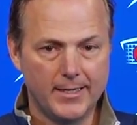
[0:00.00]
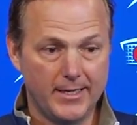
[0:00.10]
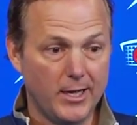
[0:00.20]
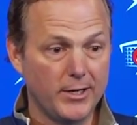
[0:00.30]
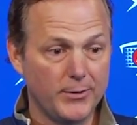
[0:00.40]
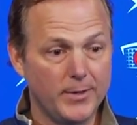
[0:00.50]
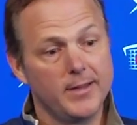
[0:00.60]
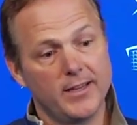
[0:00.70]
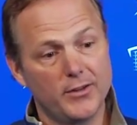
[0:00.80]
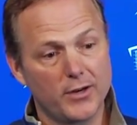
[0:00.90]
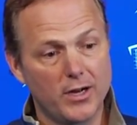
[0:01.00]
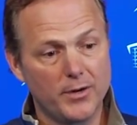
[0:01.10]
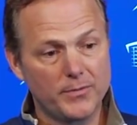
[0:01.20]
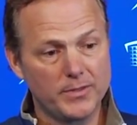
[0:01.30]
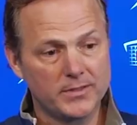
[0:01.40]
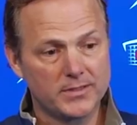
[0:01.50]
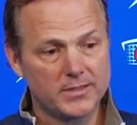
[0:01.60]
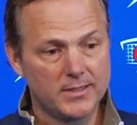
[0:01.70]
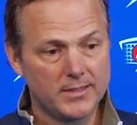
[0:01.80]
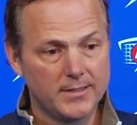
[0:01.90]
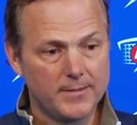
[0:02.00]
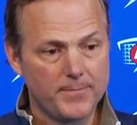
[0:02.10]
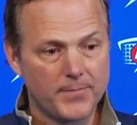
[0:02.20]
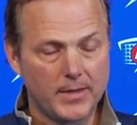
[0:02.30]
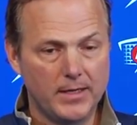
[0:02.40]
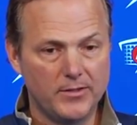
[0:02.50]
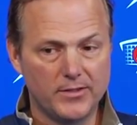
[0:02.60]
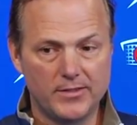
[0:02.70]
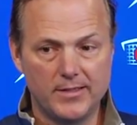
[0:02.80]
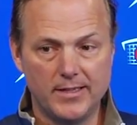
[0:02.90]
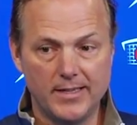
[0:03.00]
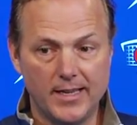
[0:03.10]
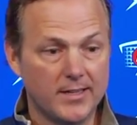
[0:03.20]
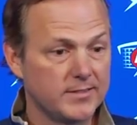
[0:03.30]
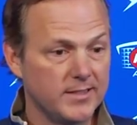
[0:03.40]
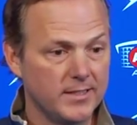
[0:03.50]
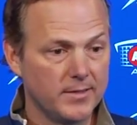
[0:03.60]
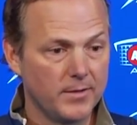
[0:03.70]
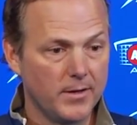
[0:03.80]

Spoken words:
It got you in the other conference. It just didn't get us in